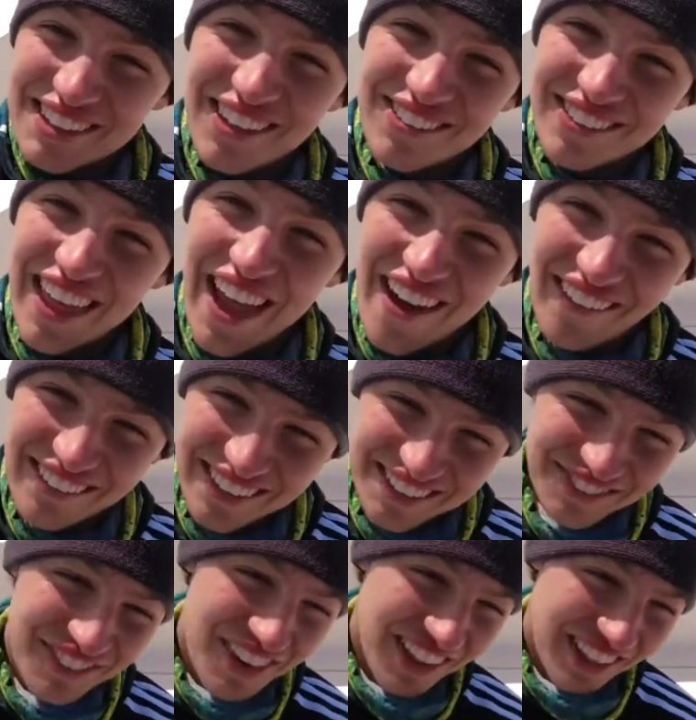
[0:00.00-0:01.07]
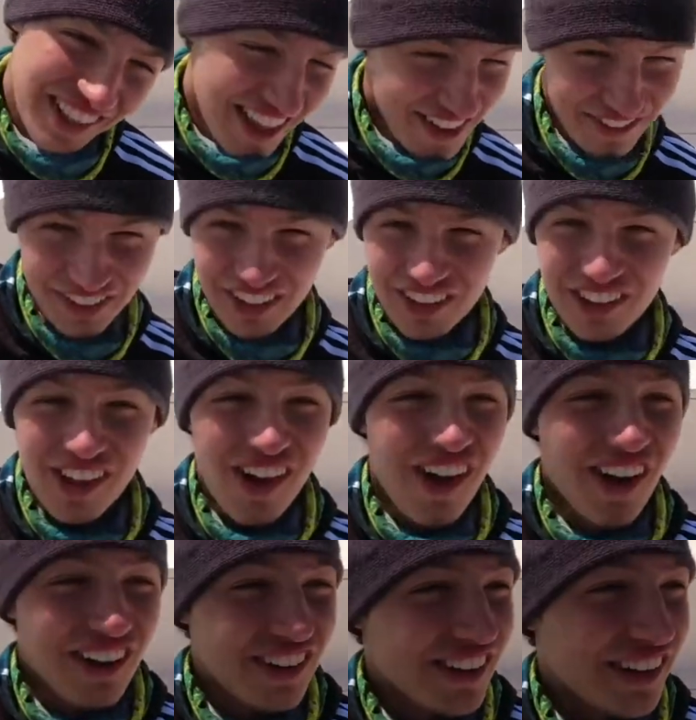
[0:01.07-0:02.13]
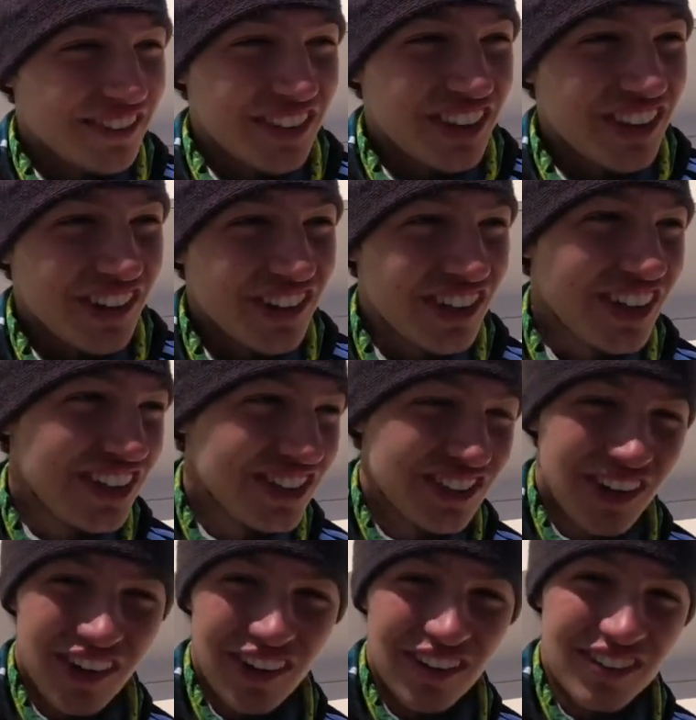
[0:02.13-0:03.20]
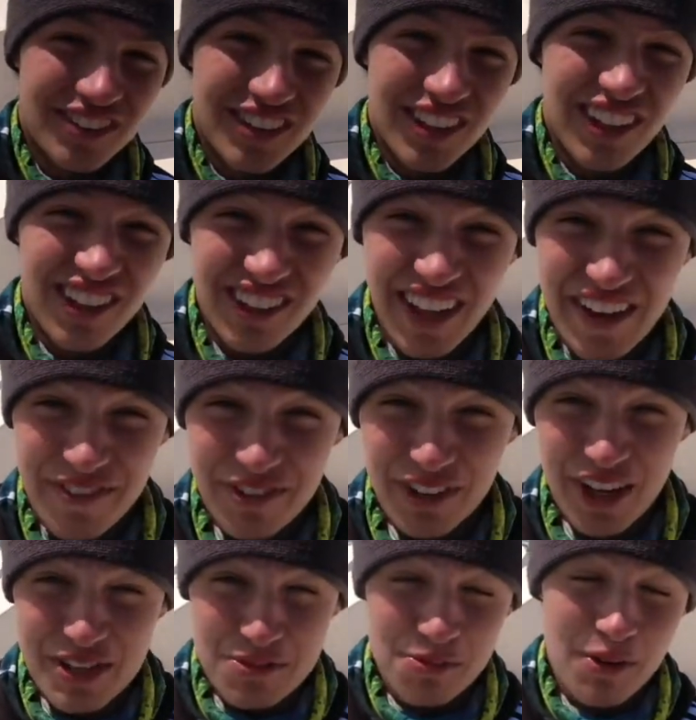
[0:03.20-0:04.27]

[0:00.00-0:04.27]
slowed down. It's about 11 o'clock, 11:30, so it's a little late for us.